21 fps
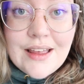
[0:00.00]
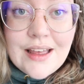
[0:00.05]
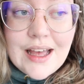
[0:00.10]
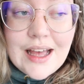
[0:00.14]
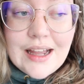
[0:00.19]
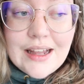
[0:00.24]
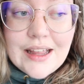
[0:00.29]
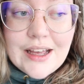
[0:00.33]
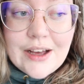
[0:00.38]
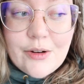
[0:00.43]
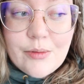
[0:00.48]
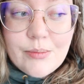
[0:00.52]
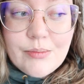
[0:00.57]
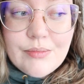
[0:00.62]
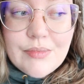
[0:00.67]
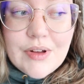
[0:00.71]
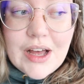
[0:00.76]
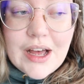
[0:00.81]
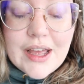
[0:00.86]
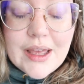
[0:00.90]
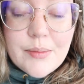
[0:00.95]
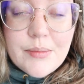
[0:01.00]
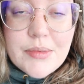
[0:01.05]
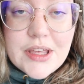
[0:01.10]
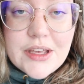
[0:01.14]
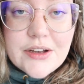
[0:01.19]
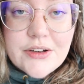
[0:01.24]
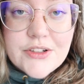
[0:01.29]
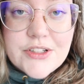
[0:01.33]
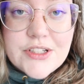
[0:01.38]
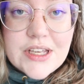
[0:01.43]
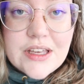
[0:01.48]
Hello, I am
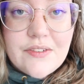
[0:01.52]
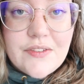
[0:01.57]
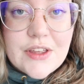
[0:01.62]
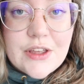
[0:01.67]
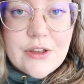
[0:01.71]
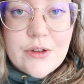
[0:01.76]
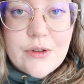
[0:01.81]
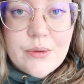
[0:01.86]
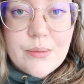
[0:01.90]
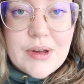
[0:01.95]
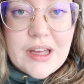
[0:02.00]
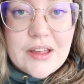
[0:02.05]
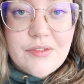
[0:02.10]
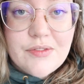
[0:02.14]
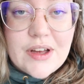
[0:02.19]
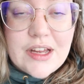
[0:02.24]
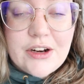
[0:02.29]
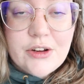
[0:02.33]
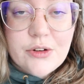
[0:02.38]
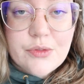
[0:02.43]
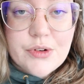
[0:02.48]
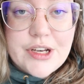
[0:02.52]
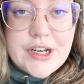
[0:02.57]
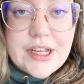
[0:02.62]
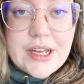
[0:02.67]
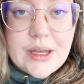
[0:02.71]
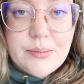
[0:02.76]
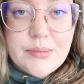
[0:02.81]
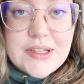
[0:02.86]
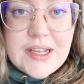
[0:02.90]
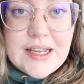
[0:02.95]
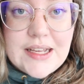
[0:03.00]
here to give you my final reading
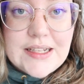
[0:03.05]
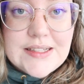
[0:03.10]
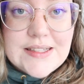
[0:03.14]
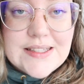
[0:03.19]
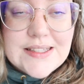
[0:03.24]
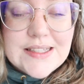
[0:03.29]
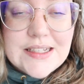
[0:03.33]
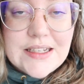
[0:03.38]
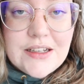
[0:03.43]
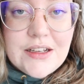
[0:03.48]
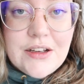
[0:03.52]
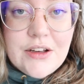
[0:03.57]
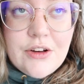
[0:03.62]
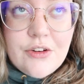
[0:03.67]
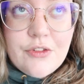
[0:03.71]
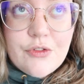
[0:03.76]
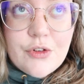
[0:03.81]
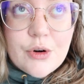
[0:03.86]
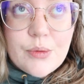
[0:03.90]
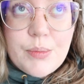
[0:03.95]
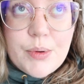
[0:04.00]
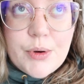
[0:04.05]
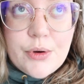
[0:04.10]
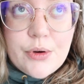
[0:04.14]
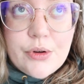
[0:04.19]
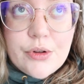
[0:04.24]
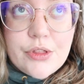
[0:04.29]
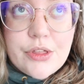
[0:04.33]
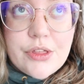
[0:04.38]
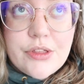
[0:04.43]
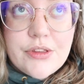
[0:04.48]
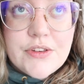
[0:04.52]
updates for
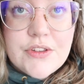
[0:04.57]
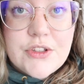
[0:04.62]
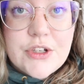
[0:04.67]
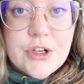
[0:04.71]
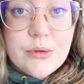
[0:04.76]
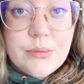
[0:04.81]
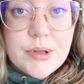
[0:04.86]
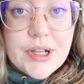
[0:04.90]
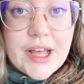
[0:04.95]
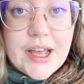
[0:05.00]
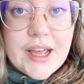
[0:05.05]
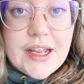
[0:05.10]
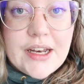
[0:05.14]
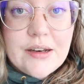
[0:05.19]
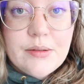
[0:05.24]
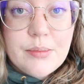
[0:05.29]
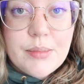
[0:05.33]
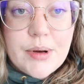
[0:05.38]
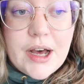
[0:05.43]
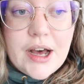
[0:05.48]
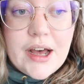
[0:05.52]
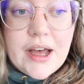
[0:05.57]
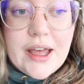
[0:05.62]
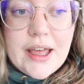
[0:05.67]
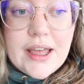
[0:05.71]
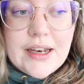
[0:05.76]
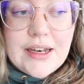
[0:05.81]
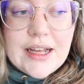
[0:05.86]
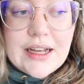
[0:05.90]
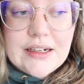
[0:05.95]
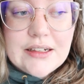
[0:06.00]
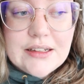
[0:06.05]
both Stoneblind by
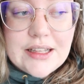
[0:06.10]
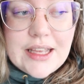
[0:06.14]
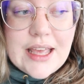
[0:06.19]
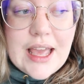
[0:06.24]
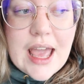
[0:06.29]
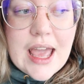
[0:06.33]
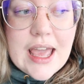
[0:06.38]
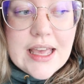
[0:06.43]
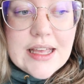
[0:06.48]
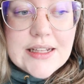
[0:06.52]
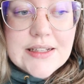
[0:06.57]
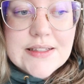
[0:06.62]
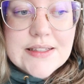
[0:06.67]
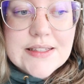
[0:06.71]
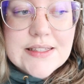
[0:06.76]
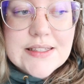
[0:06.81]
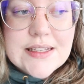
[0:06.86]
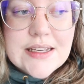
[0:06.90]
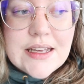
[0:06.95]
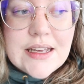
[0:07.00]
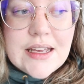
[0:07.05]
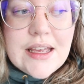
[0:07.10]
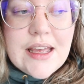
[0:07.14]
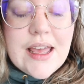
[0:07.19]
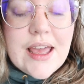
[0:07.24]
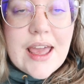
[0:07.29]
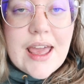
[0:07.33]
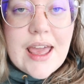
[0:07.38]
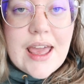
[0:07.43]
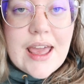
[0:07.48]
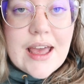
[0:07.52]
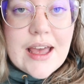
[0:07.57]
Natalie Haynes
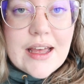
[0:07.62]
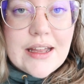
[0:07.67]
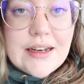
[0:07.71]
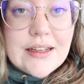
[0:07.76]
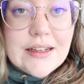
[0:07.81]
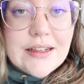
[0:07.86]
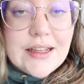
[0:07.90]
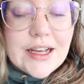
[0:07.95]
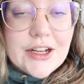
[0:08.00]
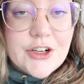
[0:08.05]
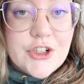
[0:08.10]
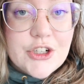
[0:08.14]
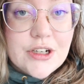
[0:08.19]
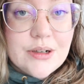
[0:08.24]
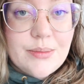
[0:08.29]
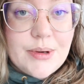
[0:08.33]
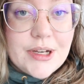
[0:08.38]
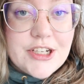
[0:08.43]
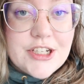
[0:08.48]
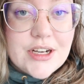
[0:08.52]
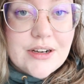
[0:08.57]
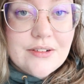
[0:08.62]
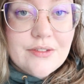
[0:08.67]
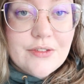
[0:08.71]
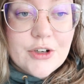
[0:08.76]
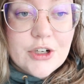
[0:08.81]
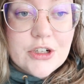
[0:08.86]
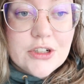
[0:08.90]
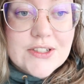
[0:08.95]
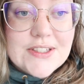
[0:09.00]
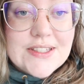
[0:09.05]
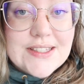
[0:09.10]
and Electra by
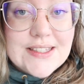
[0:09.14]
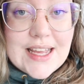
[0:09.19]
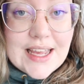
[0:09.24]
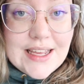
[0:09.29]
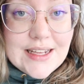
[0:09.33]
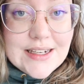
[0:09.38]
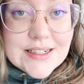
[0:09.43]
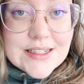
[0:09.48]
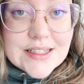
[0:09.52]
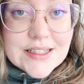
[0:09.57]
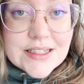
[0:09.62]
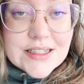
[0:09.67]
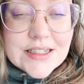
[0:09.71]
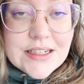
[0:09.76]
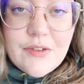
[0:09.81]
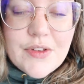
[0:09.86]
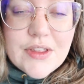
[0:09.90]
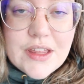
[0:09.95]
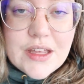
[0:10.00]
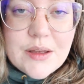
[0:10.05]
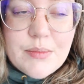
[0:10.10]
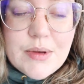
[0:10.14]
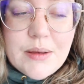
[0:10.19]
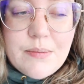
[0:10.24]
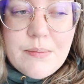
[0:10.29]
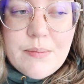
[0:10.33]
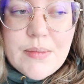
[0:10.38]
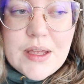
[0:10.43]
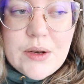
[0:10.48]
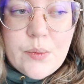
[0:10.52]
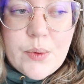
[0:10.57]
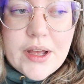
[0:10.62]
Jennifer Saint. I feel like my
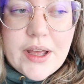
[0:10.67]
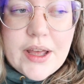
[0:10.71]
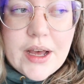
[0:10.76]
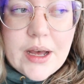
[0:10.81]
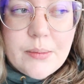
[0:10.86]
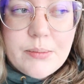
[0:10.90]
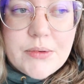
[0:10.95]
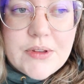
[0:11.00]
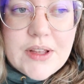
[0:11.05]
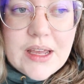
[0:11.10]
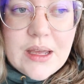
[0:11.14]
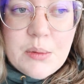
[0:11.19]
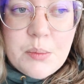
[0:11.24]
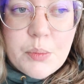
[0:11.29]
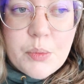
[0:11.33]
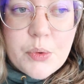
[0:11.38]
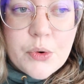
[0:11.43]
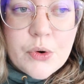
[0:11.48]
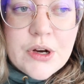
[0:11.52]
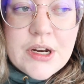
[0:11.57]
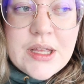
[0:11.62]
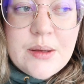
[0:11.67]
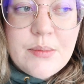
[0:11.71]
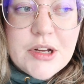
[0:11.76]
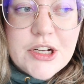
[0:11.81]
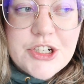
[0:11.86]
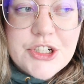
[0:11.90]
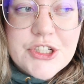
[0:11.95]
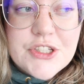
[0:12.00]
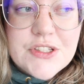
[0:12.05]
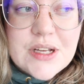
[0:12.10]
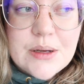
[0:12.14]
midway update pretty
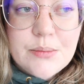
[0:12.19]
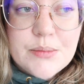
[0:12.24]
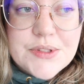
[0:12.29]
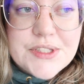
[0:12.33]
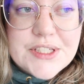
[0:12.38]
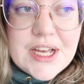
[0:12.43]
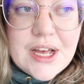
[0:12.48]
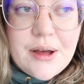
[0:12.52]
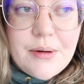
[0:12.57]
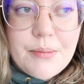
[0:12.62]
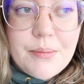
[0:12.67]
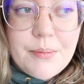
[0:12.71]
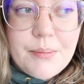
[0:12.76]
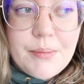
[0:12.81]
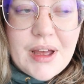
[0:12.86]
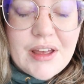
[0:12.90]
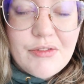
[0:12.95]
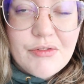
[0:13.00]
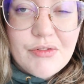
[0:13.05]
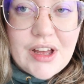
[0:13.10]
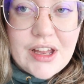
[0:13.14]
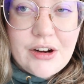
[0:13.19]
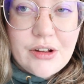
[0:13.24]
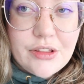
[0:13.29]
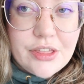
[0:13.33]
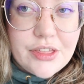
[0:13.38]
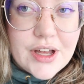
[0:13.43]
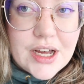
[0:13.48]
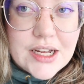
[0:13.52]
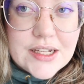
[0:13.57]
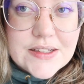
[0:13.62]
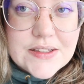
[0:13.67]
much sums up my final
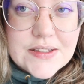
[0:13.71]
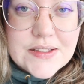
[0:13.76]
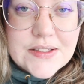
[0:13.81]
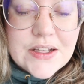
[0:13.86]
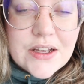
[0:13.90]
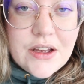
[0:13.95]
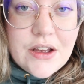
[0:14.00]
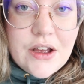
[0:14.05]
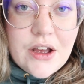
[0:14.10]
thoughts